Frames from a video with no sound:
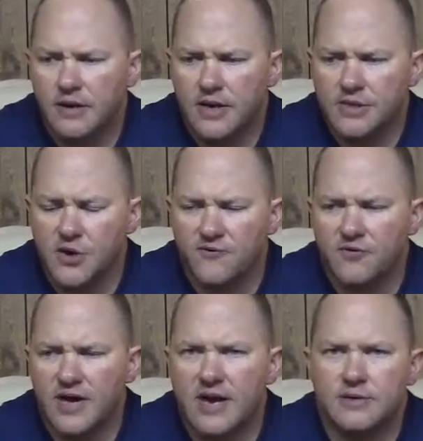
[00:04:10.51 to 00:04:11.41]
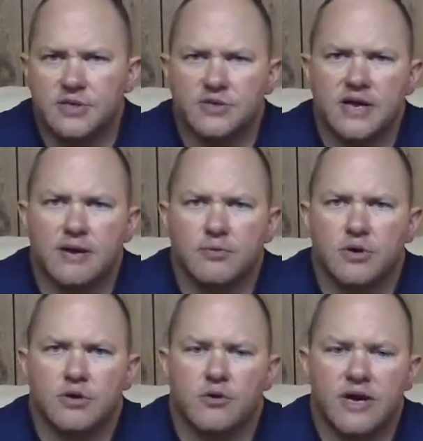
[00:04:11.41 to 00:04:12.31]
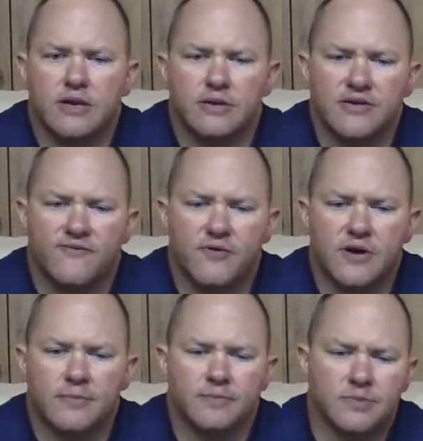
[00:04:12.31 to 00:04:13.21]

and so for that I just think I'm going to go ahead and leave Freedom.